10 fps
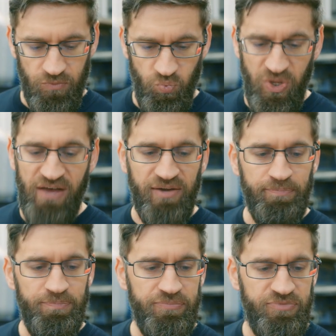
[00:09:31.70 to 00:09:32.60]
We have a
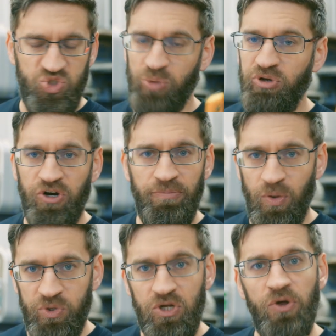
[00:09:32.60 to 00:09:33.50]
distributor that
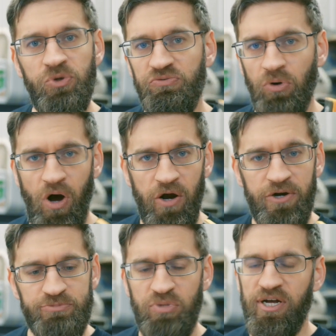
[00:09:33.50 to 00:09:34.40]
we go through for
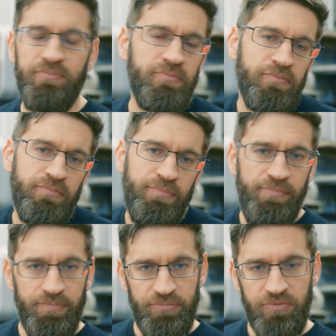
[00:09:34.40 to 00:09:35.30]
ours, but
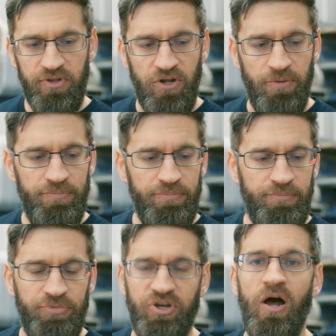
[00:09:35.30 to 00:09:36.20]
they're
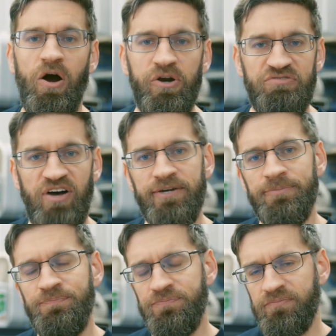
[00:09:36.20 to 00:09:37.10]
not hard to find.
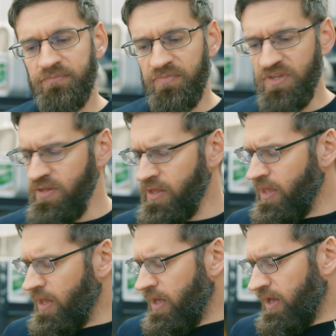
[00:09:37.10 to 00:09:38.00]

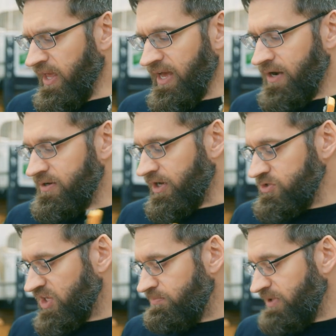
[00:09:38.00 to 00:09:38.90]
And
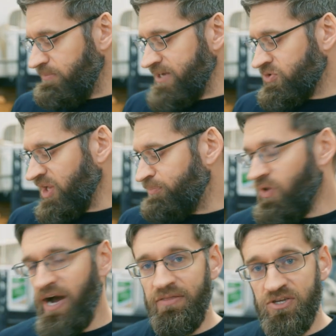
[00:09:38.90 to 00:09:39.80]
you can then basically
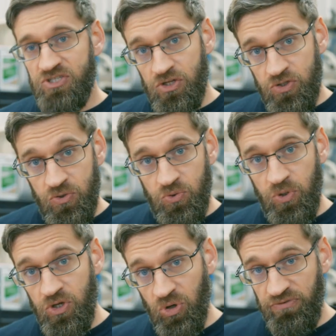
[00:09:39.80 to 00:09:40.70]
apply this to
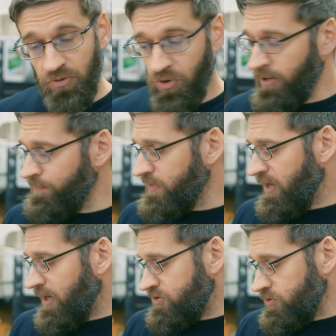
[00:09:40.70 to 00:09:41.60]
your floor
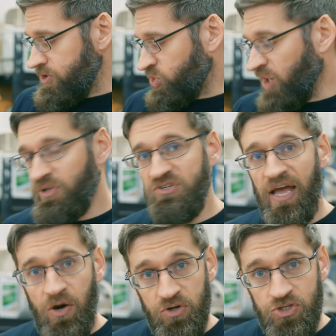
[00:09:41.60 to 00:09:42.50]
to scrape it
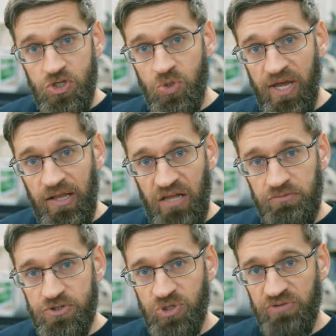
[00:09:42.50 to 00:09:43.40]
down to a
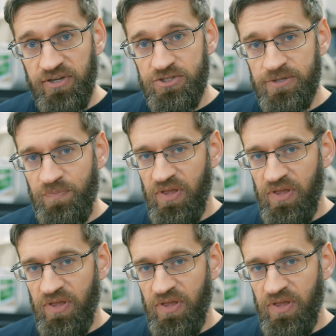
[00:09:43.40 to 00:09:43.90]
level surface.